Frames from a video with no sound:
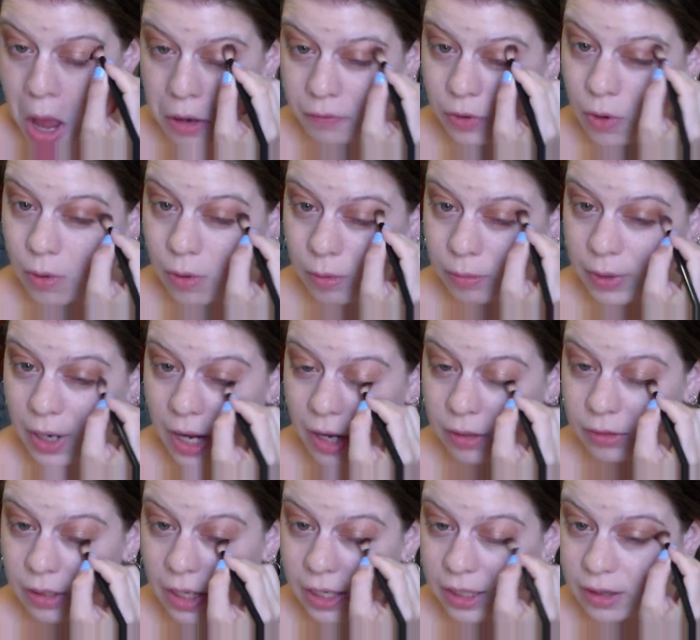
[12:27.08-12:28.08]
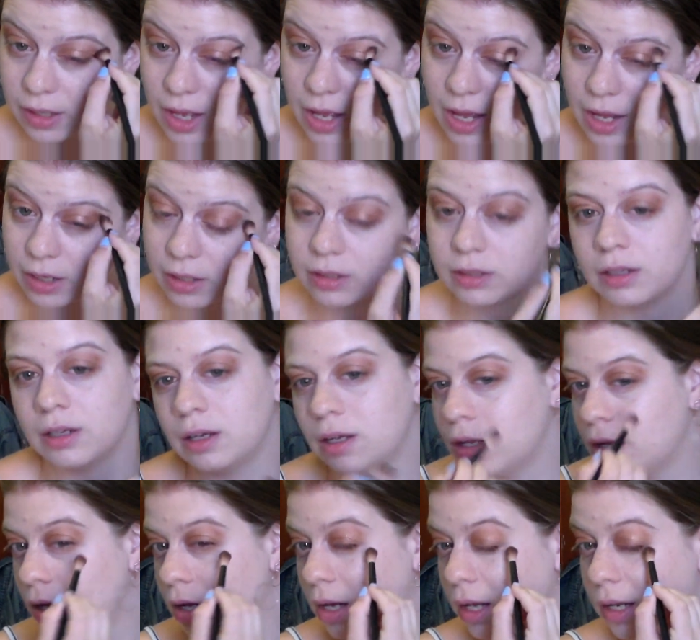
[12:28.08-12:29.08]
go around like that.
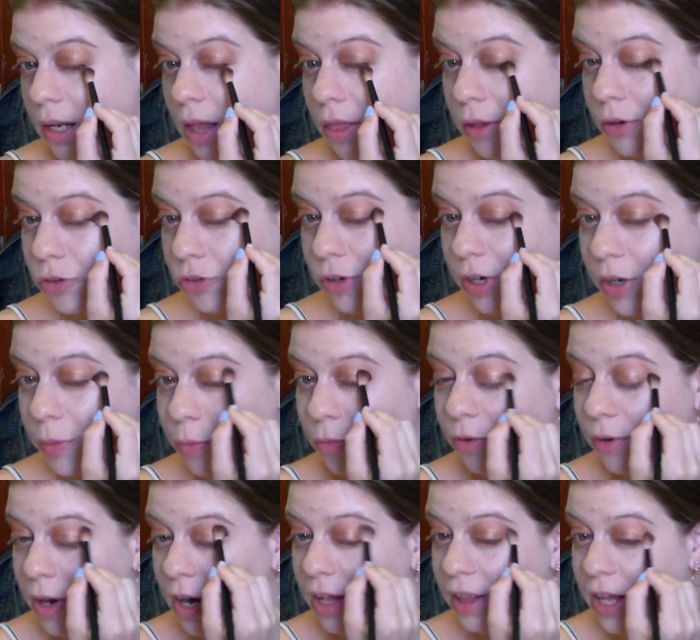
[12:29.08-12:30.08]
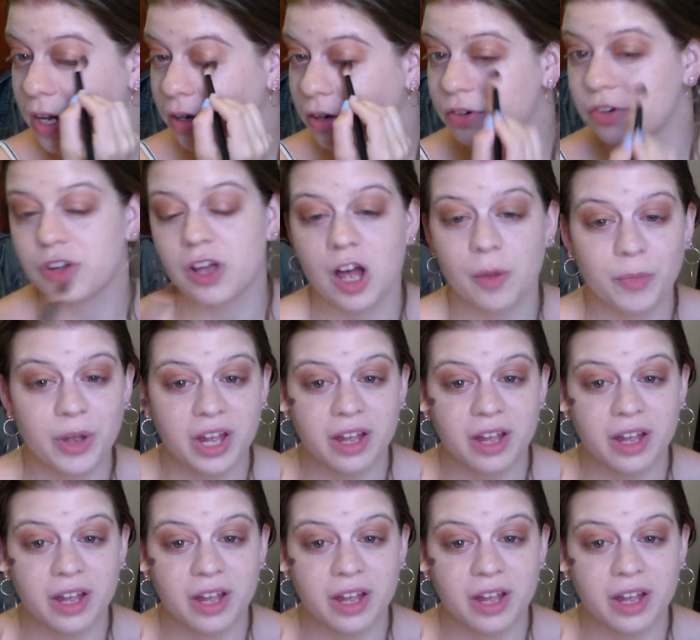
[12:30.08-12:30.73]
Another trick Mariah Leonard taught